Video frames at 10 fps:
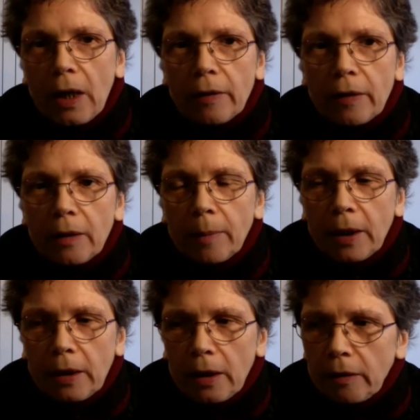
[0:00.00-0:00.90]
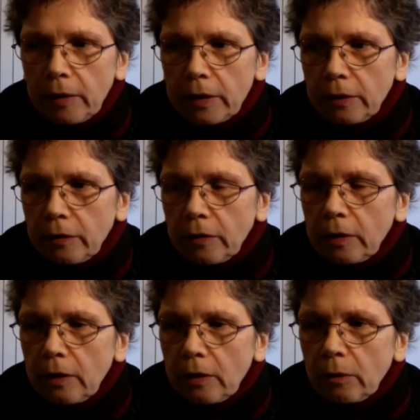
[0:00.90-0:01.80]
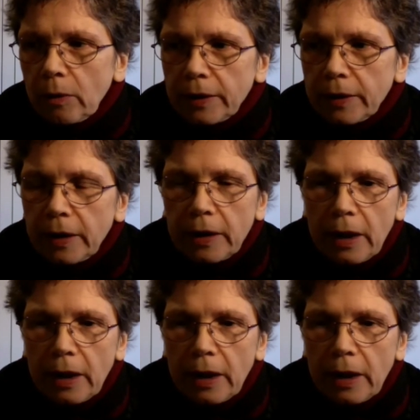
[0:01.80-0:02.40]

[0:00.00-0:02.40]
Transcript: And then by accident, one day